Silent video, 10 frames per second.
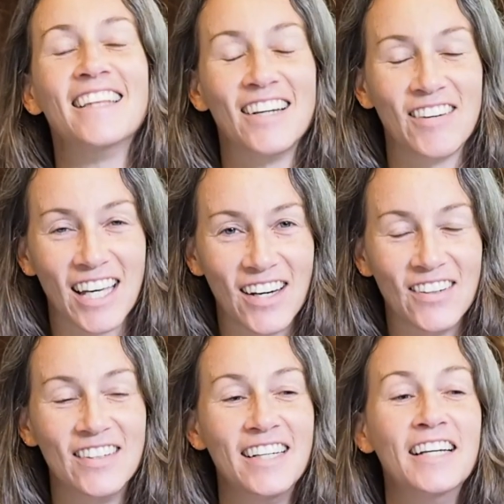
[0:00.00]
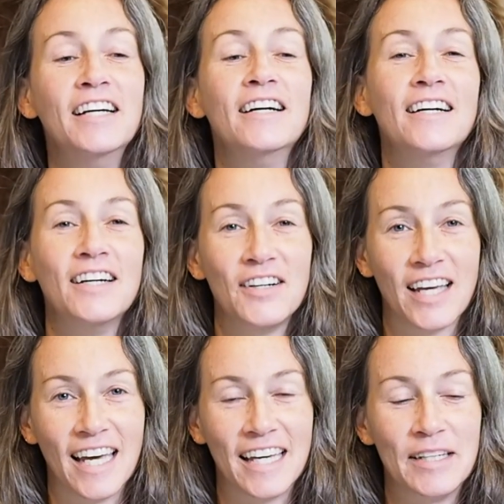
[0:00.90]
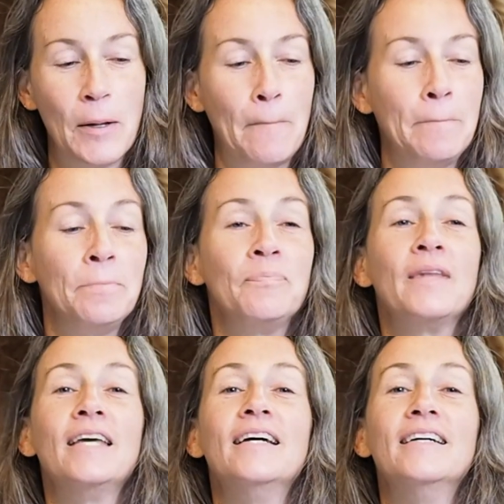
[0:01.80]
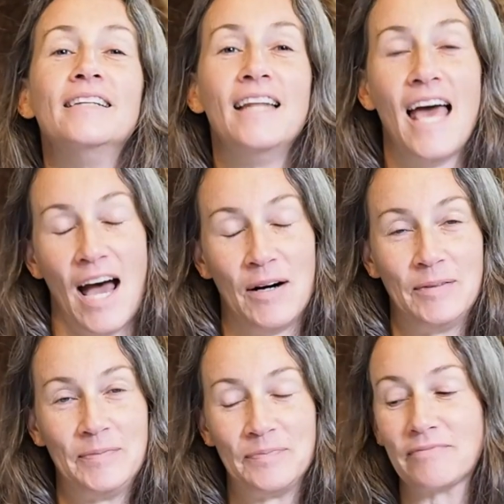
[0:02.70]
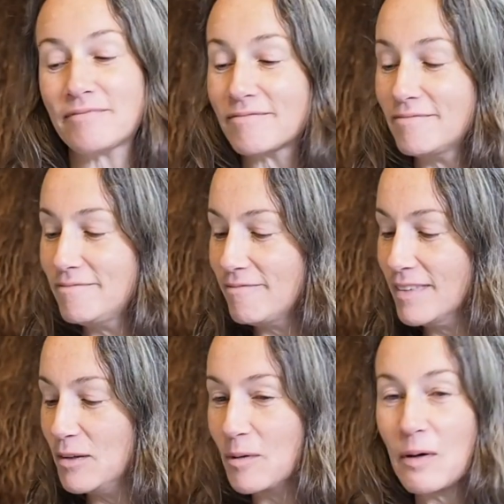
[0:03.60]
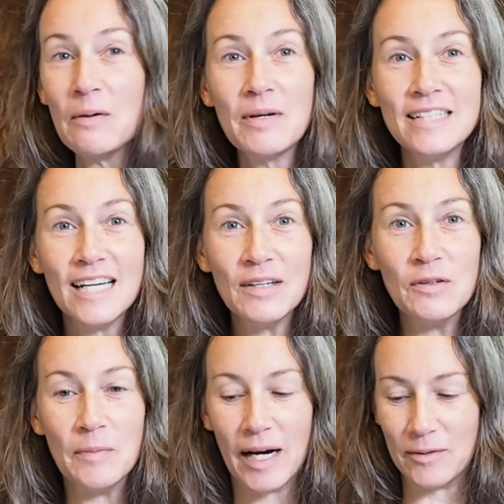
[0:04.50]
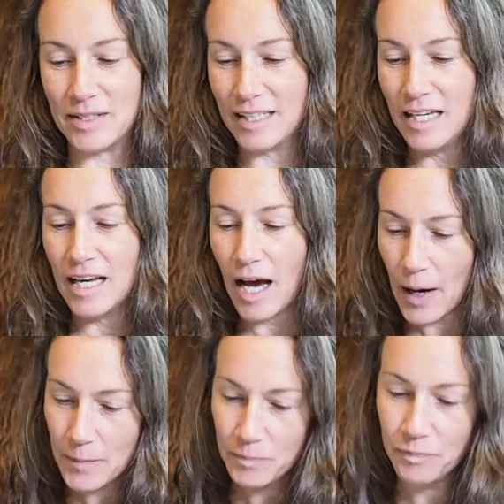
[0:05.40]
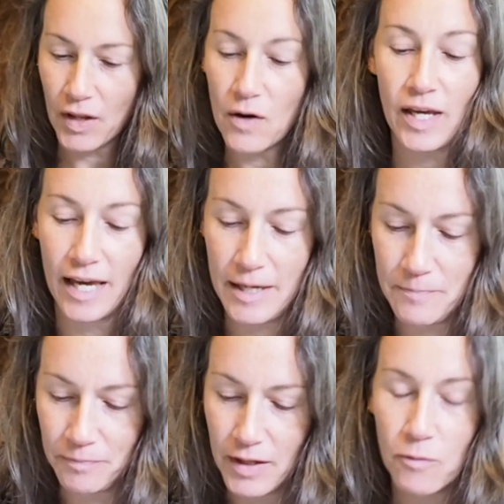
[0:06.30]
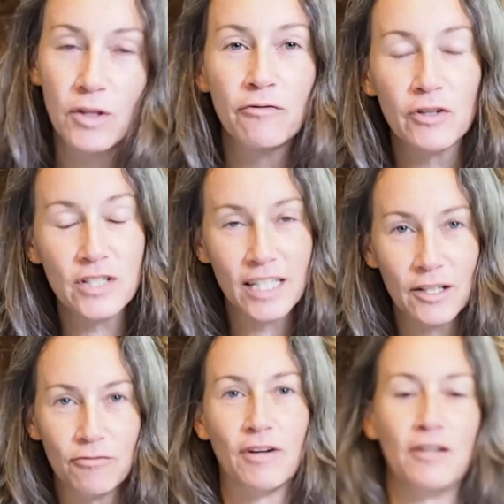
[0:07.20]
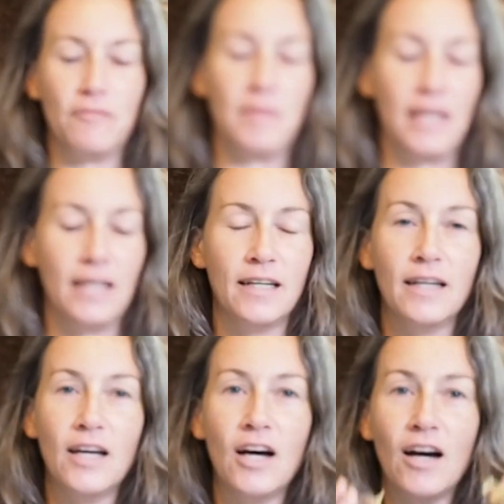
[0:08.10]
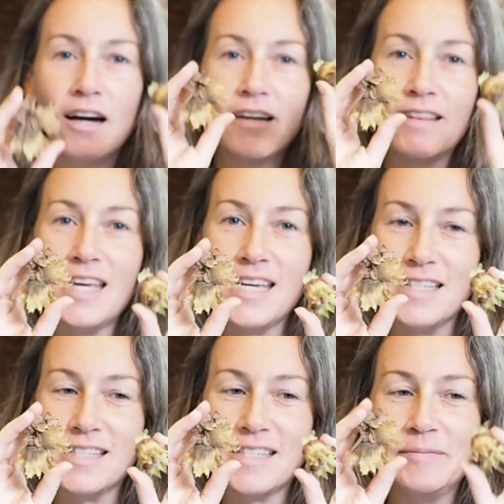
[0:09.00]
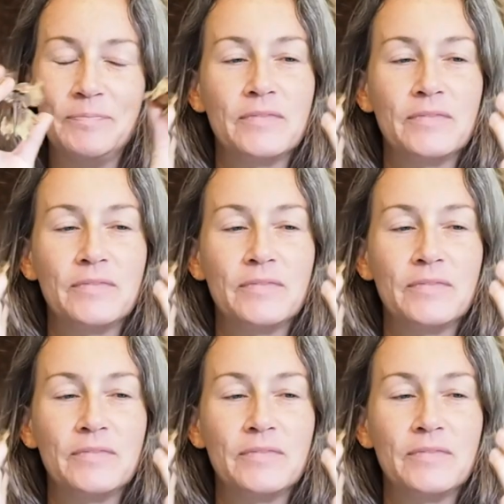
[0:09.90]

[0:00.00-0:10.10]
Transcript: there we go. Okay. Now, what do I want to tell you about? Um, okay, well the first thing in front of me are these.